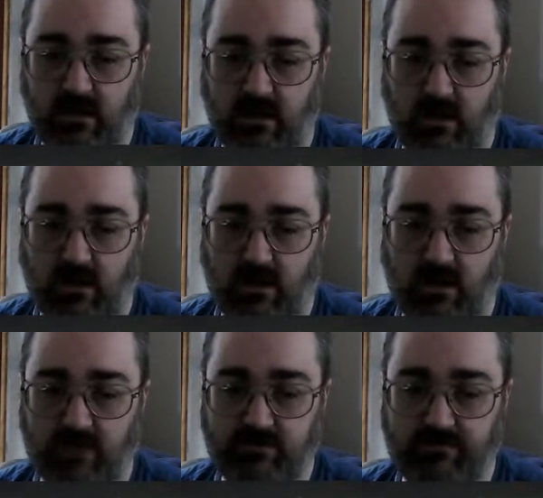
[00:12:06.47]

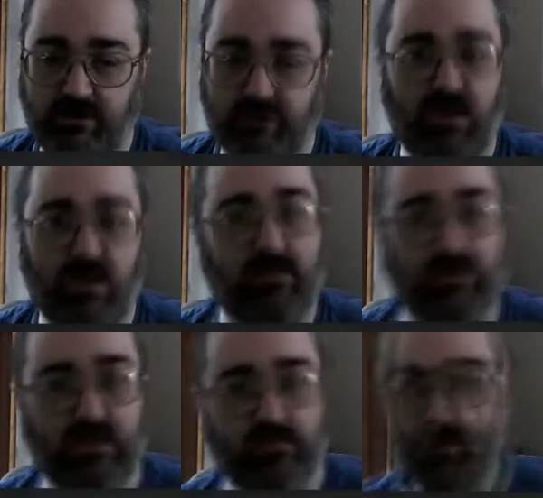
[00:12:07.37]
I was in fact ramming
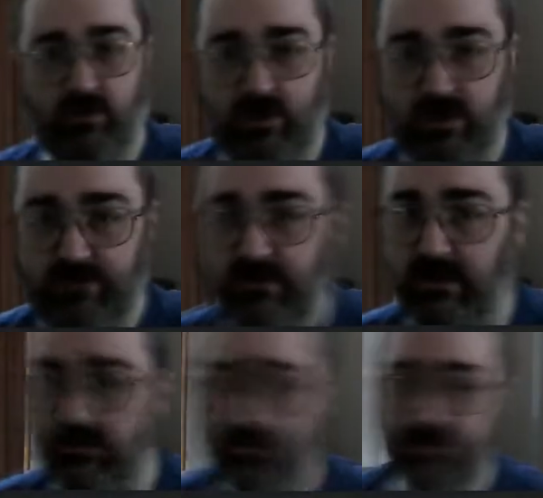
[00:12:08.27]
the moon at high speed,
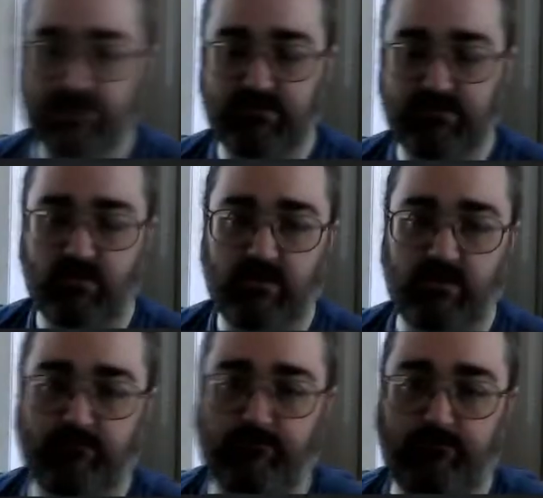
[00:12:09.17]
which is probably not
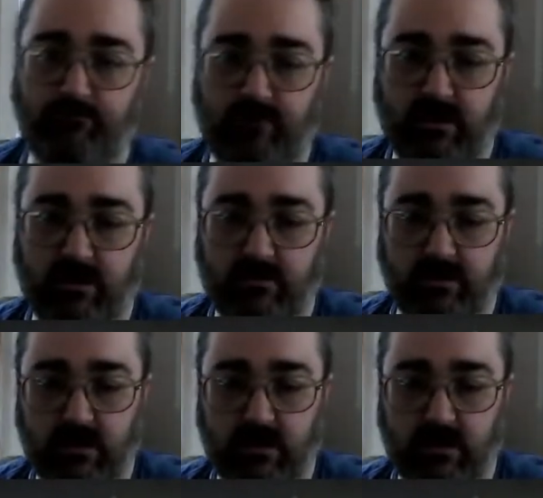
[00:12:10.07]
very healthy.